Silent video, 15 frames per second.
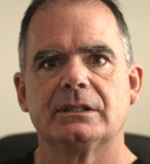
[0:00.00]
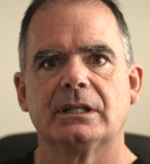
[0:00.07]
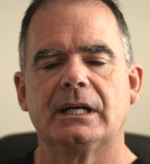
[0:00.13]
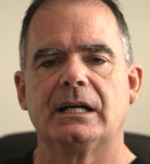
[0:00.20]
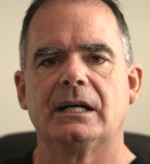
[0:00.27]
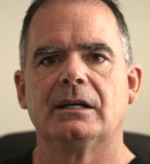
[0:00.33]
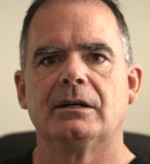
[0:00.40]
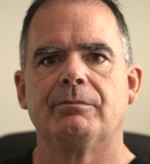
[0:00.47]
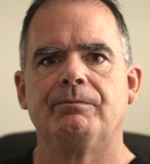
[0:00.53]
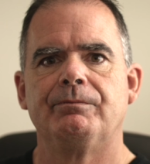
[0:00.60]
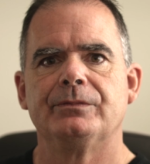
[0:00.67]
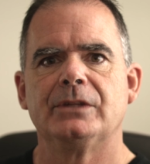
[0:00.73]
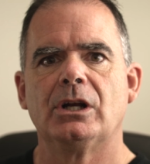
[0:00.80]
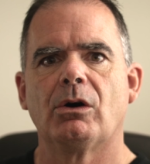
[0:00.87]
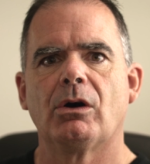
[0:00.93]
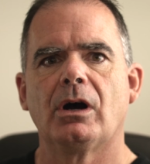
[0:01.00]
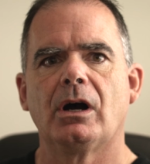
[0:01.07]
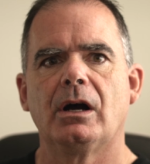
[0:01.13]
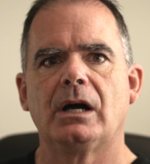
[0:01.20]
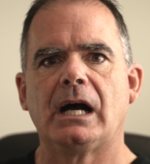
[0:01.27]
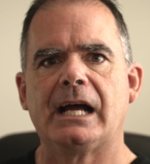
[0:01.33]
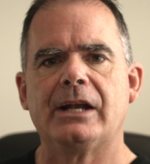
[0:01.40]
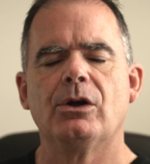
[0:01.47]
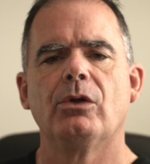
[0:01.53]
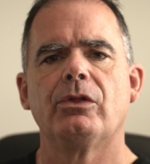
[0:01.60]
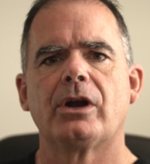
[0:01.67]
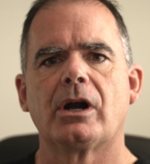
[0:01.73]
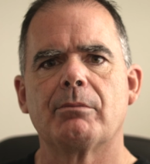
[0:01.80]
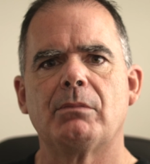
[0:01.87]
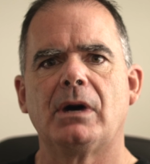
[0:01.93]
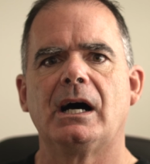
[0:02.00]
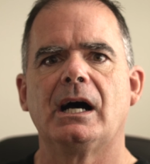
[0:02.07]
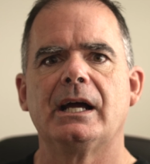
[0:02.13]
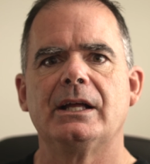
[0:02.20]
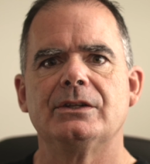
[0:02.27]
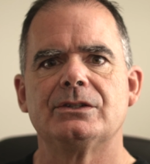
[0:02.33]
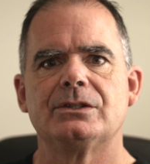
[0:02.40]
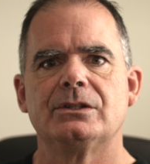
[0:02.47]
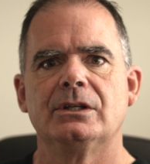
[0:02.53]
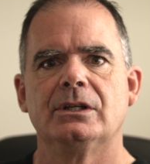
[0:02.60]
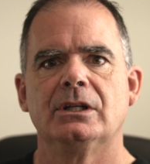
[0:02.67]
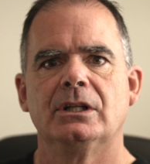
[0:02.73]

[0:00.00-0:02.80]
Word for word: You know, I know that our minds